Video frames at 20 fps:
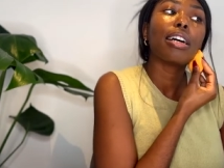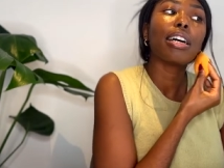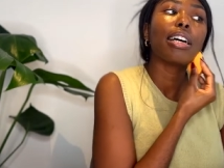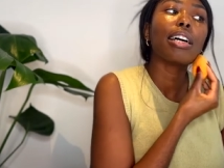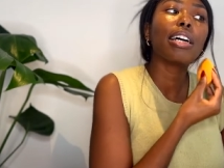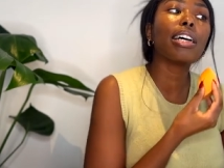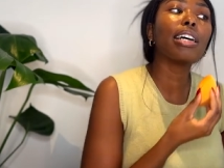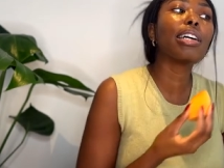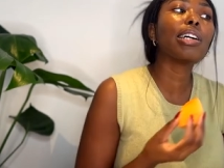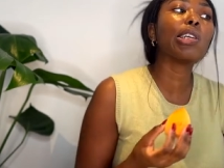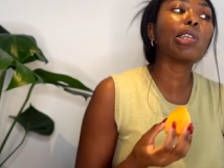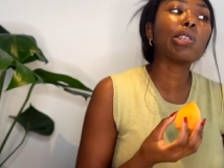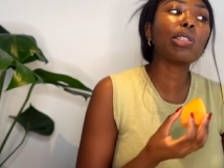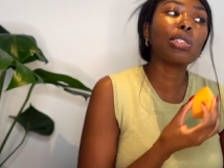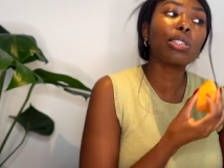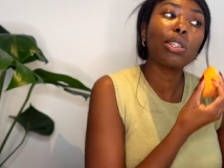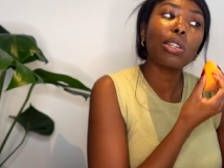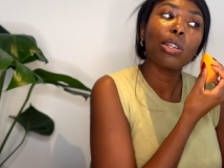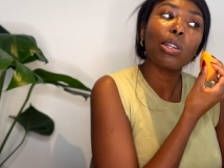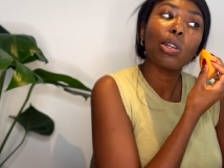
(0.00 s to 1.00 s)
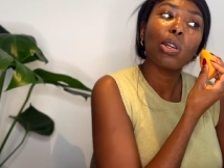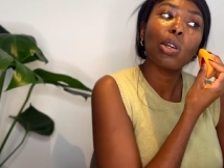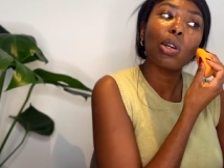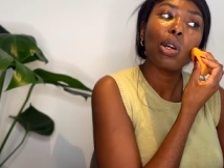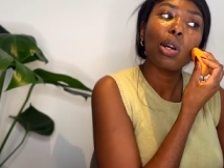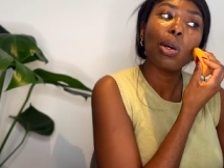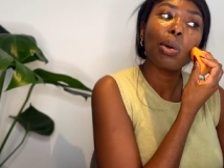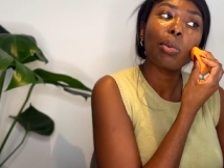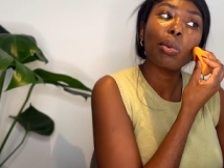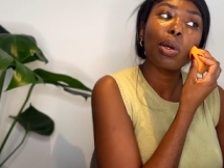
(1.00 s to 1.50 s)
And
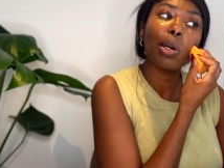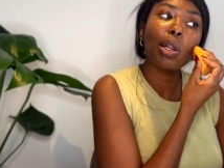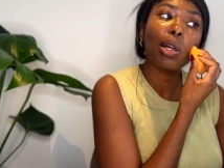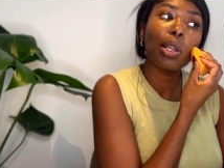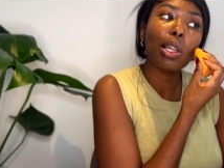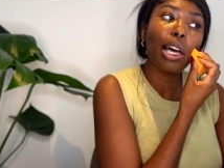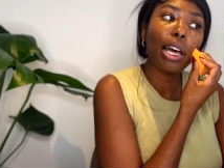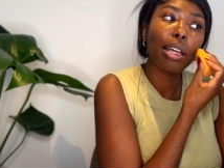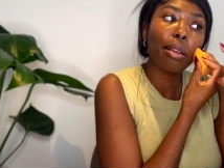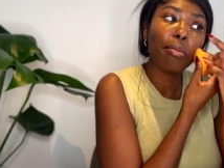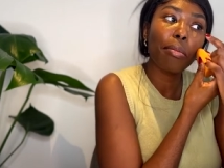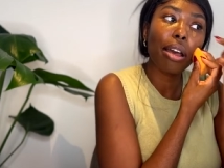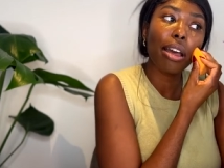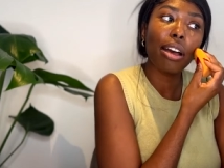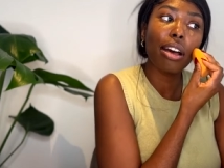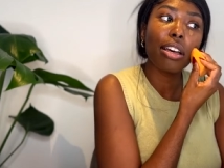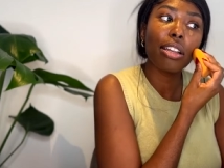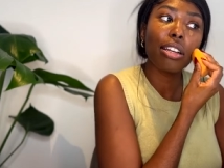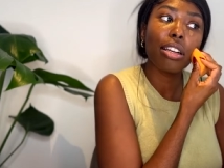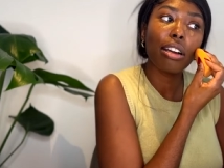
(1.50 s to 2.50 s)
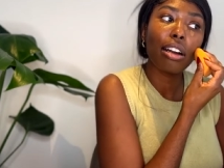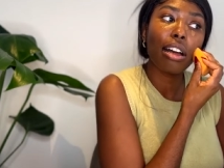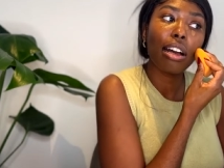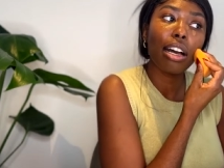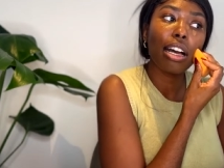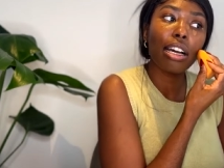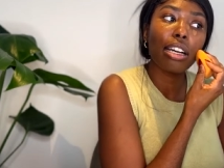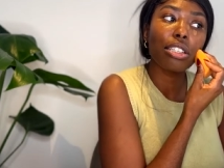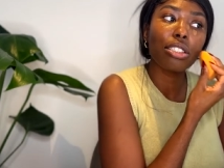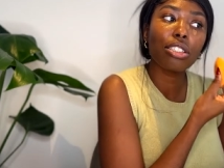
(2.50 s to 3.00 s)
I'm gonna let my under
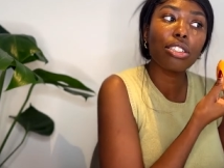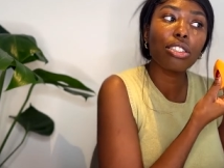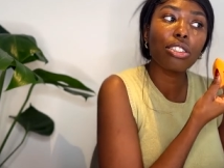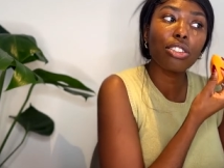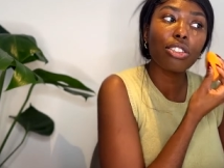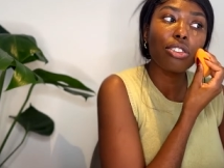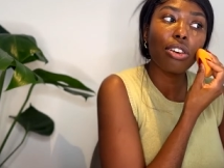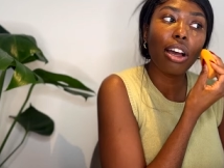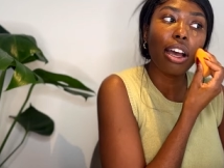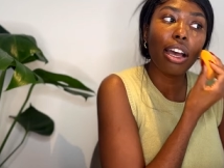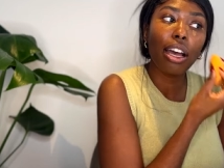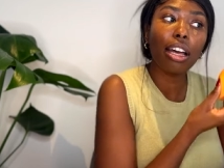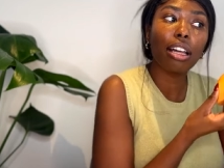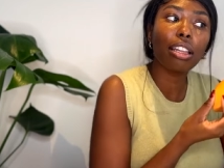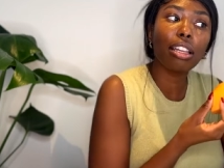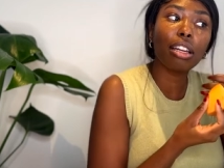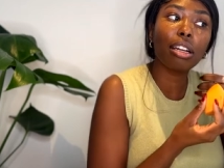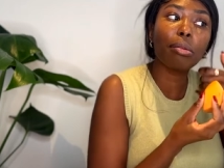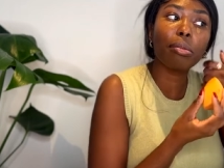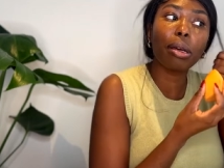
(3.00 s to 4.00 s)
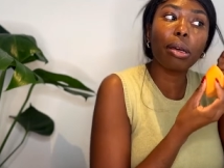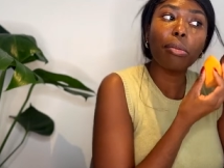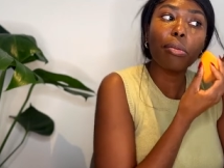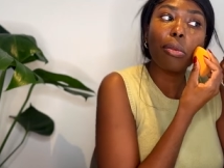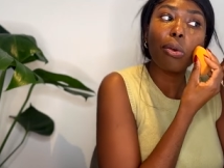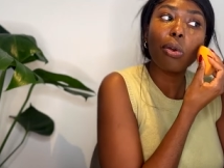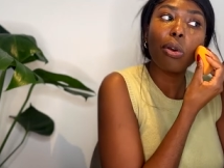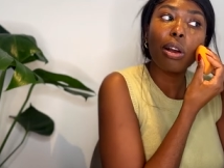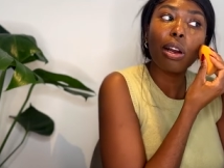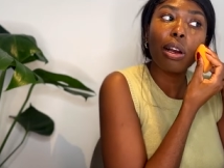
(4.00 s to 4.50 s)
eyes dry a little bit
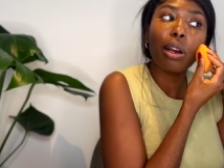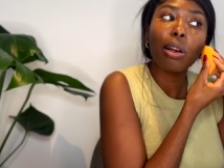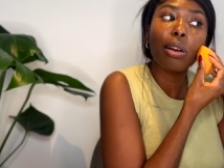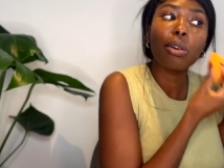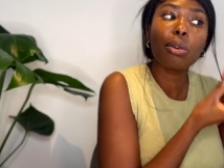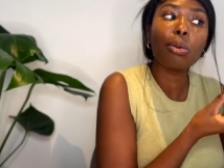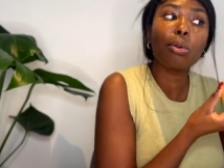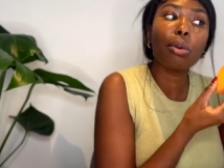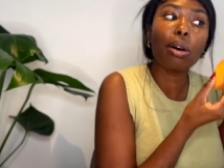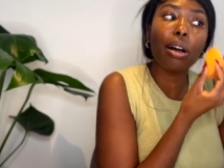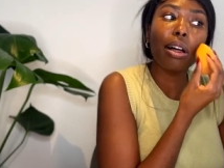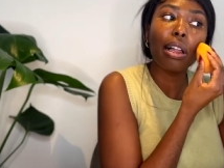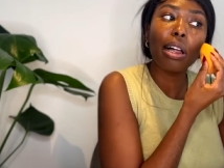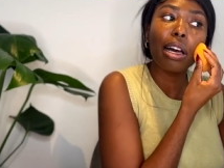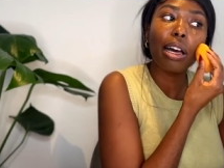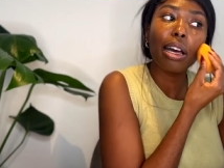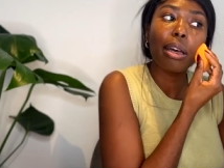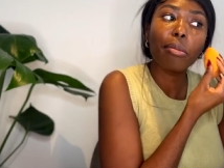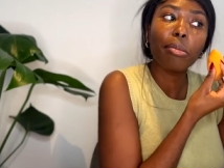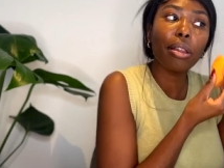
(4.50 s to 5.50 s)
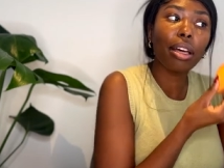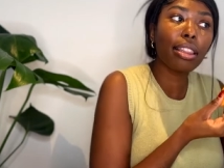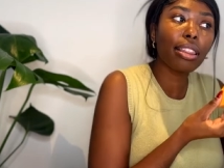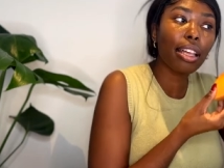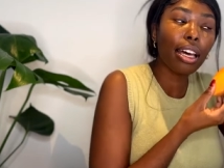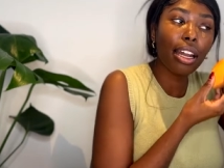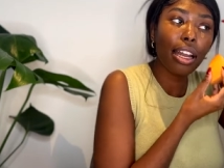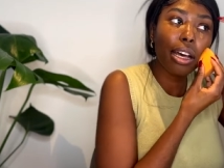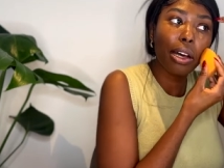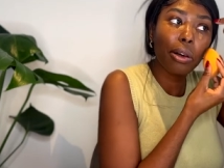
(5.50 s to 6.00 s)
more while I blend
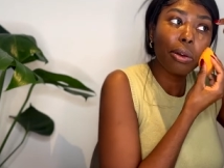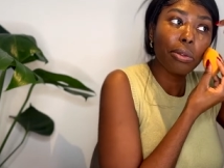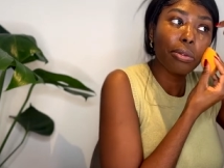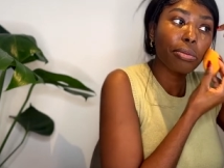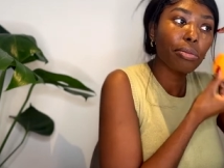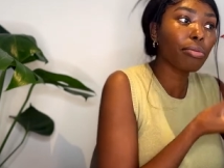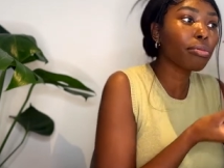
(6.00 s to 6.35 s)
that out.